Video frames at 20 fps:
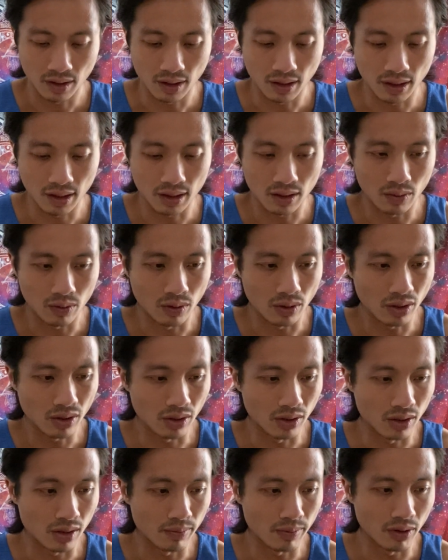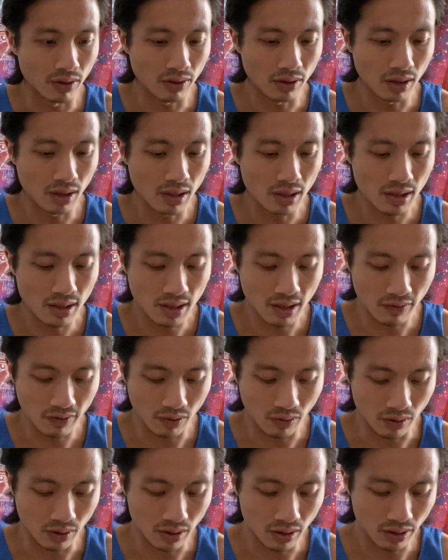And the World. Both of you have the
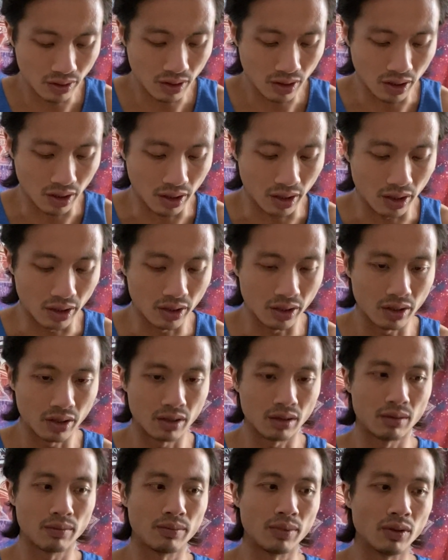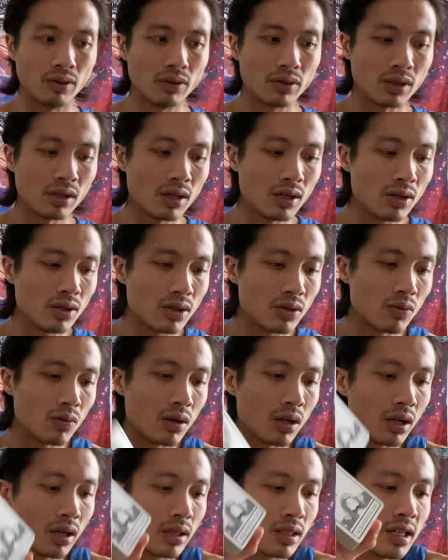World card. Both of you
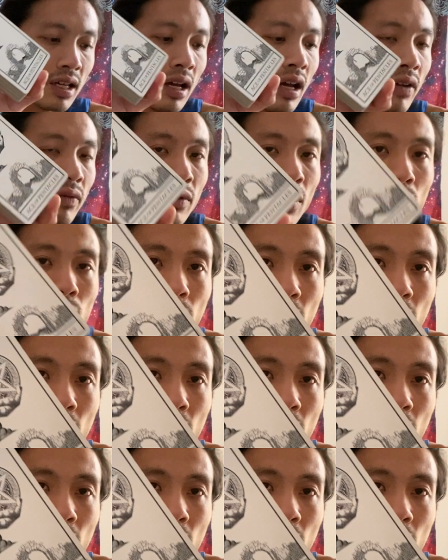want to have new